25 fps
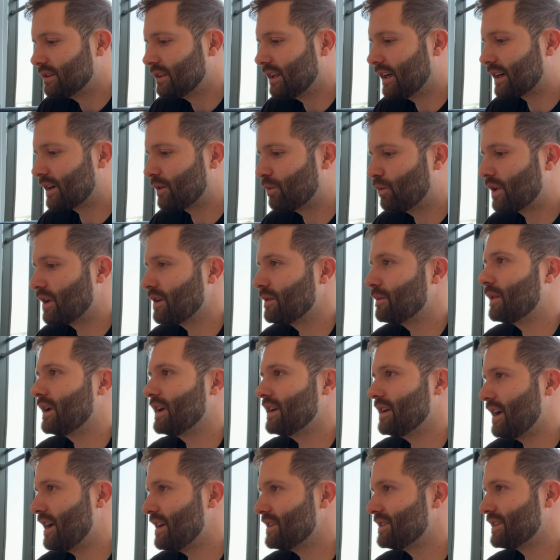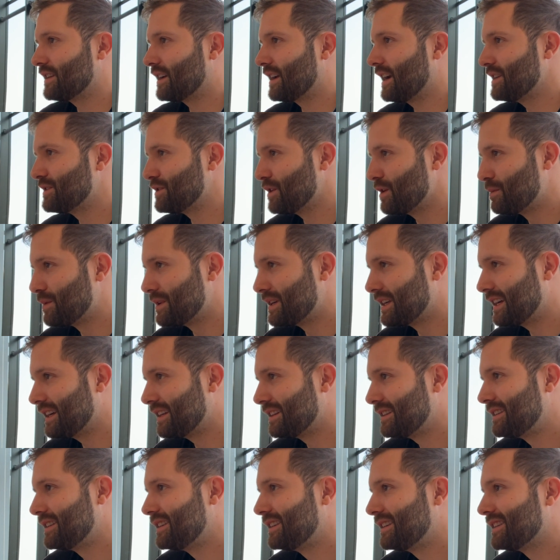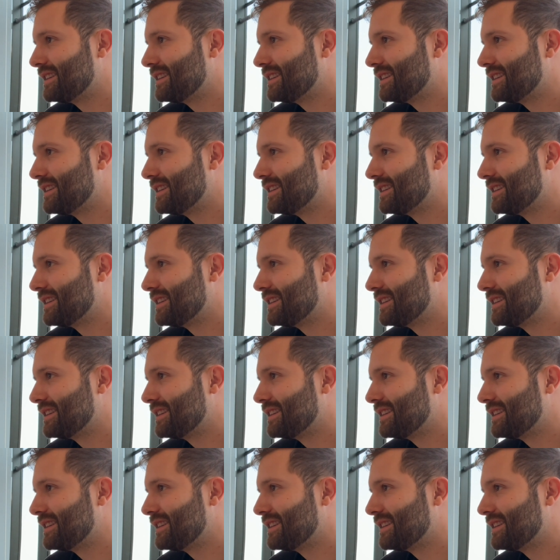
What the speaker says: Like, has the gates open again?